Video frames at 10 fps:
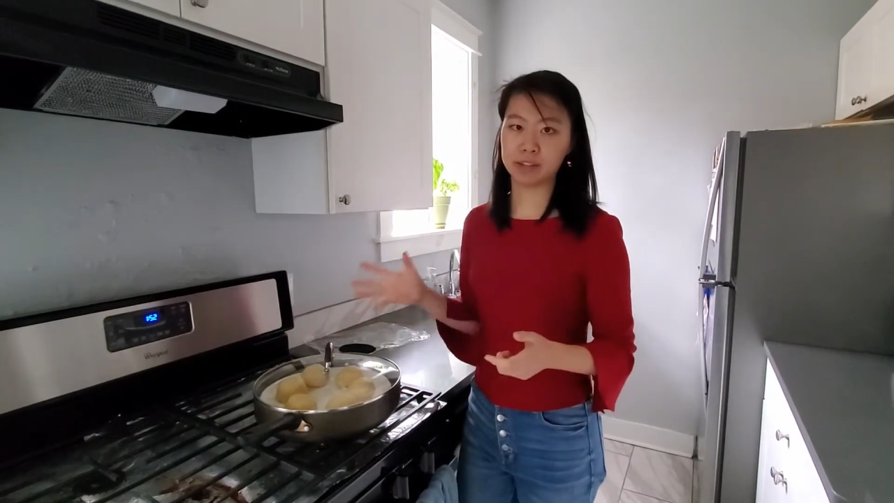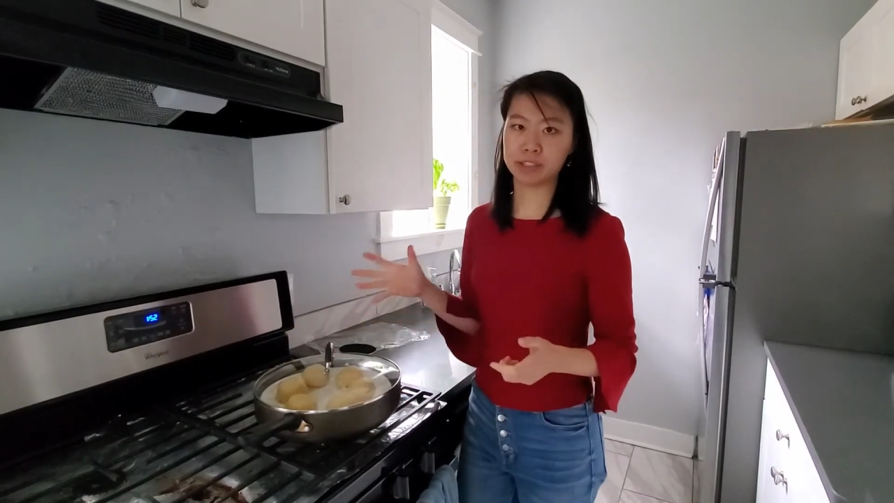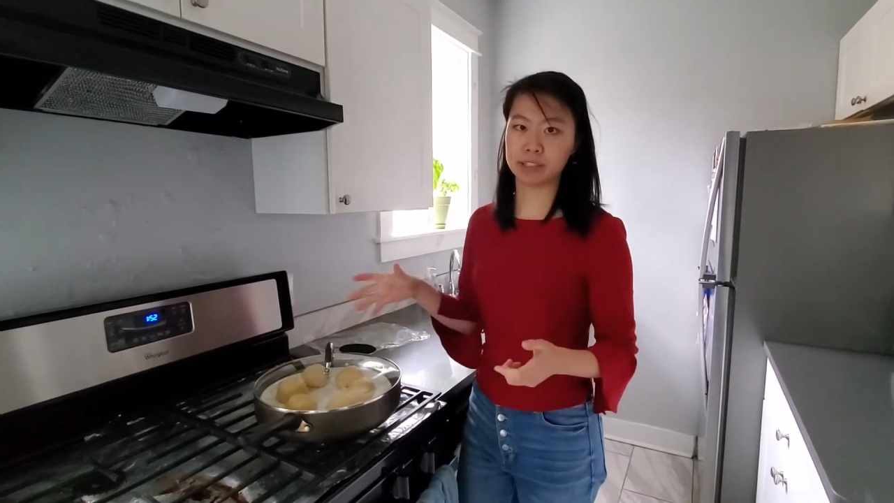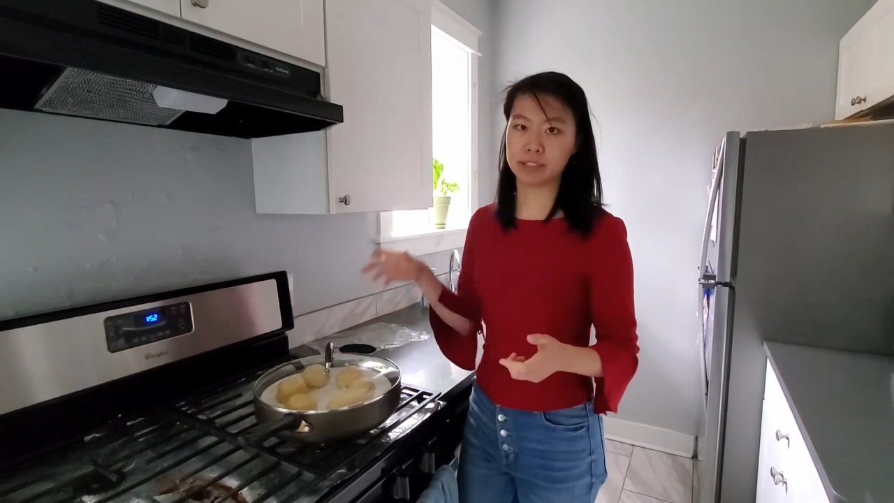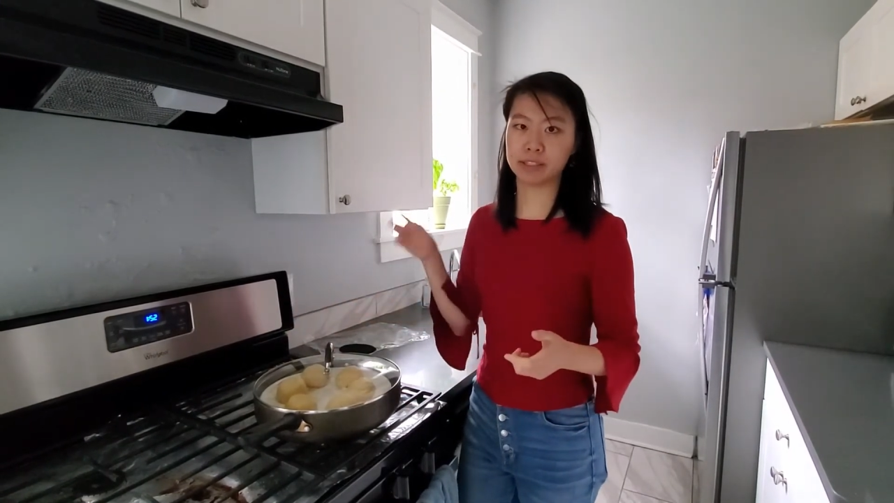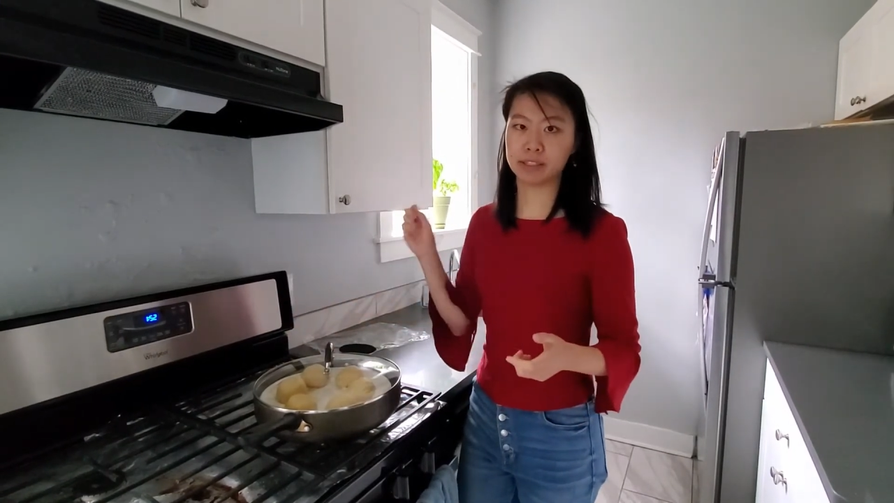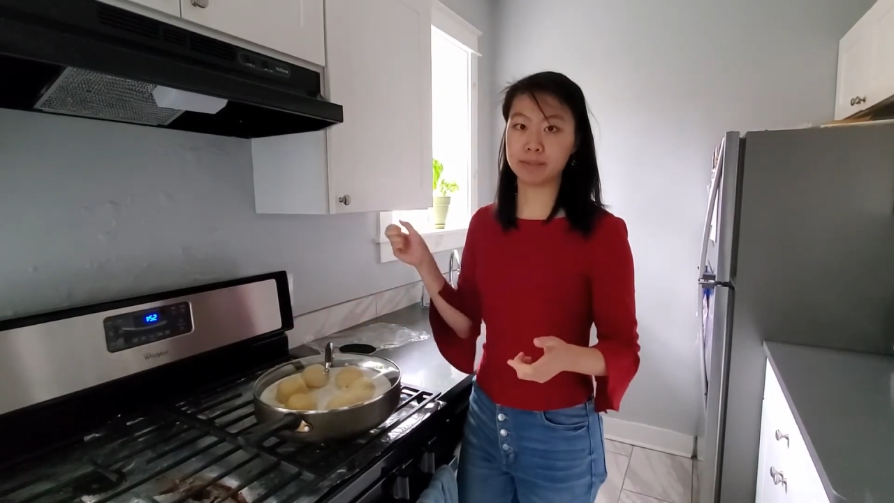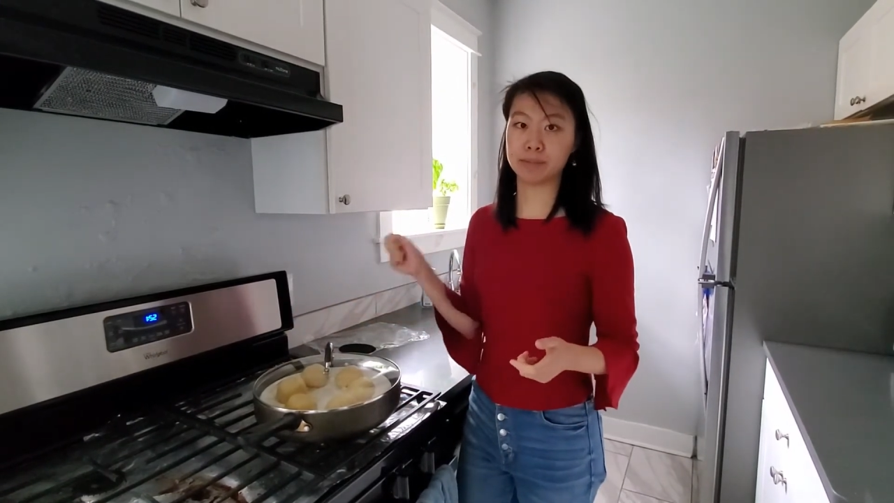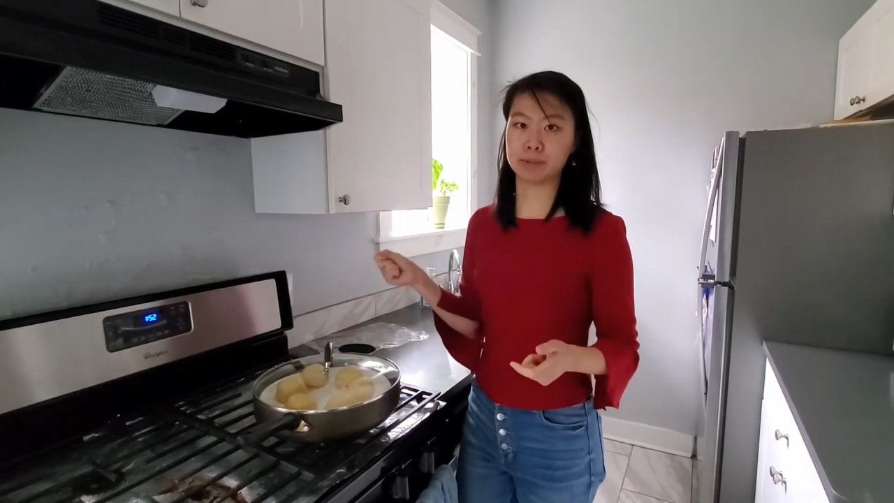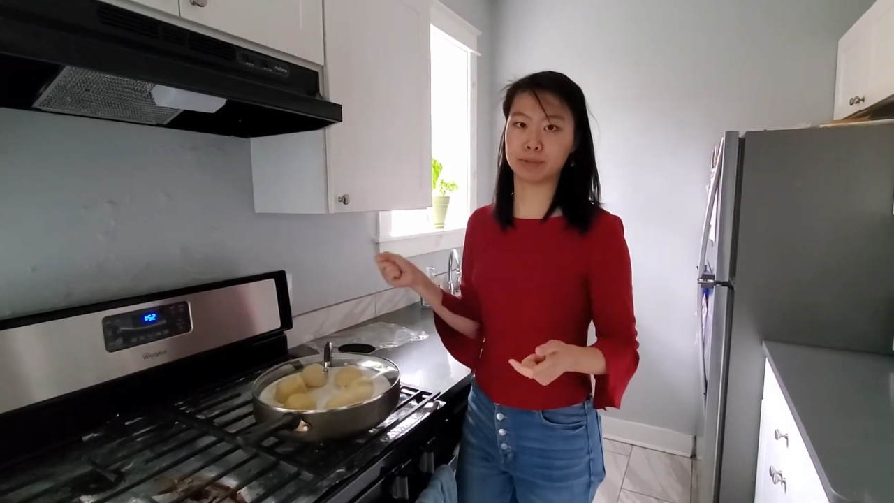to
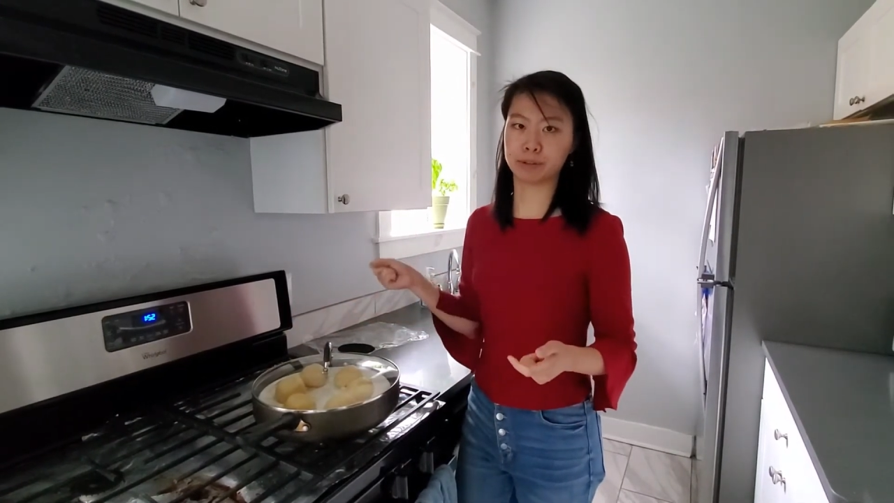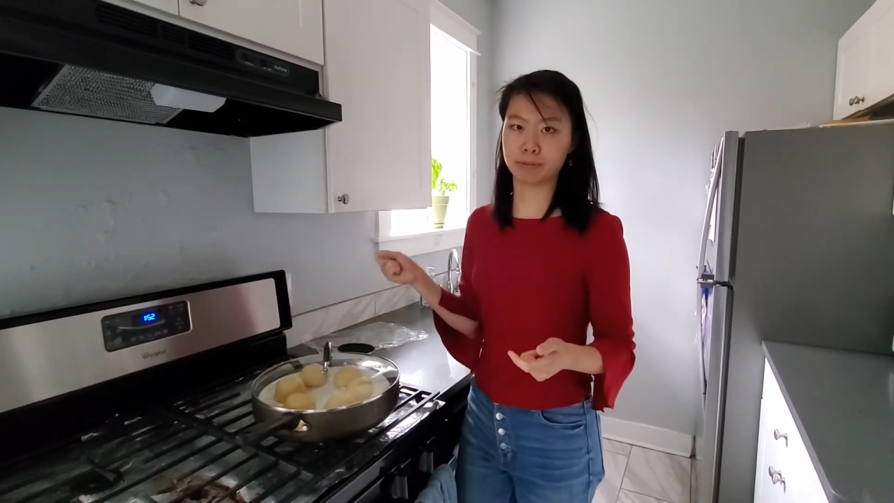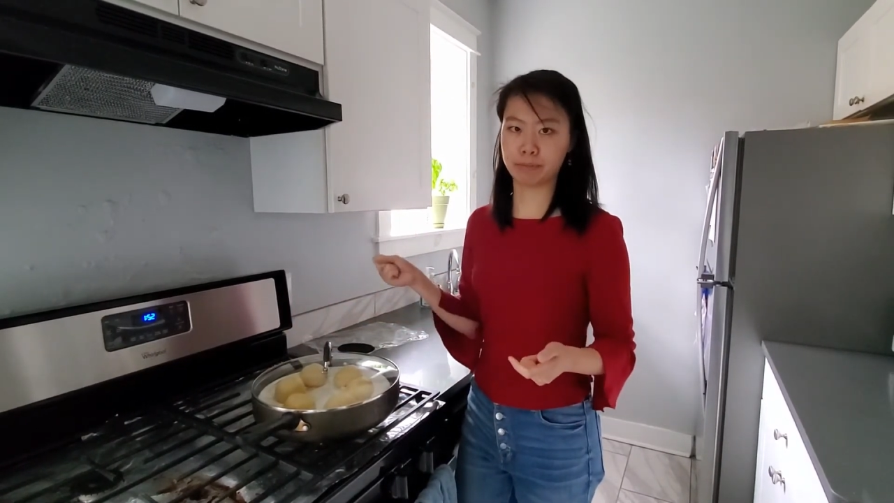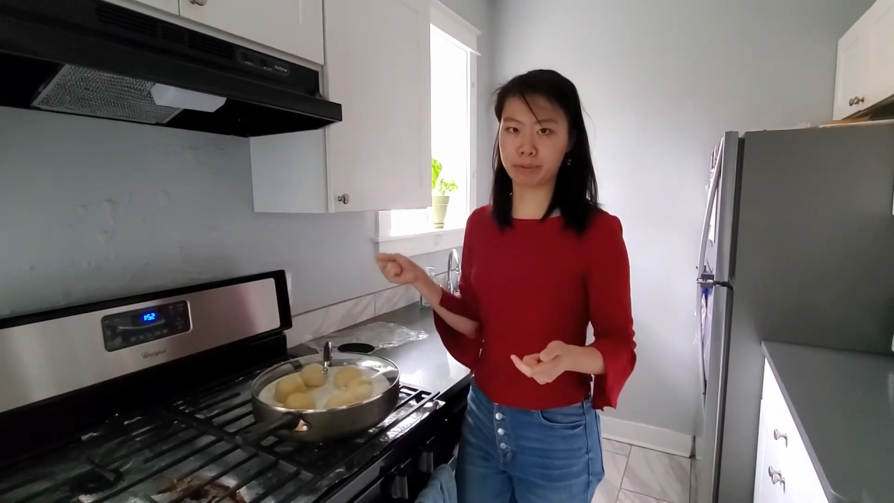absorb